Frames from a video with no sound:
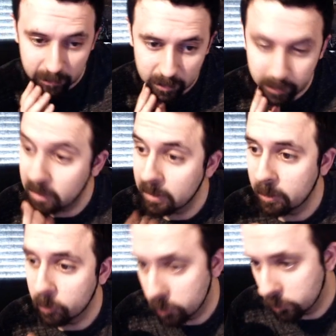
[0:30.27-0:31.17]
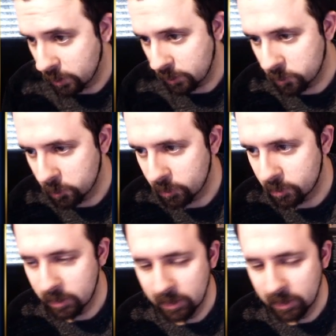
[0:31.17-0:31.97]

surprising in a good way, of course.